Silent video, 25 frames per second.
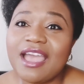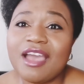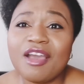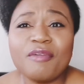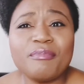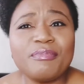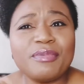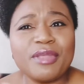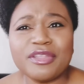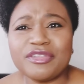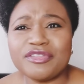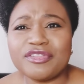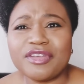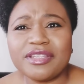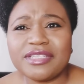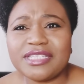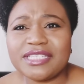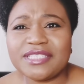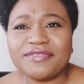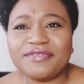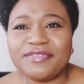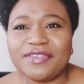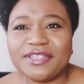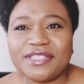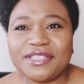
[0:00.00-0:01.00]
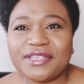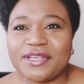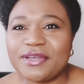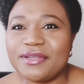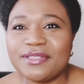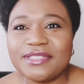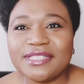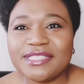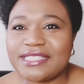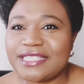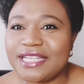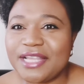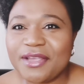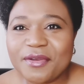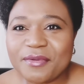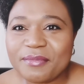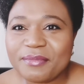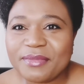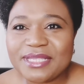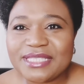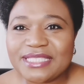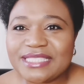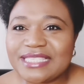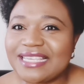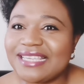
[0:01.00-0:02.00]
I hope you enjoyed this video, this little
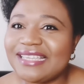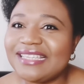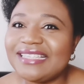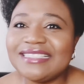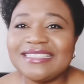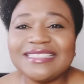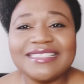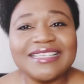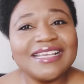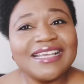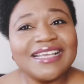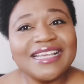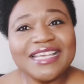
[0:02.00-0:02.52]
message.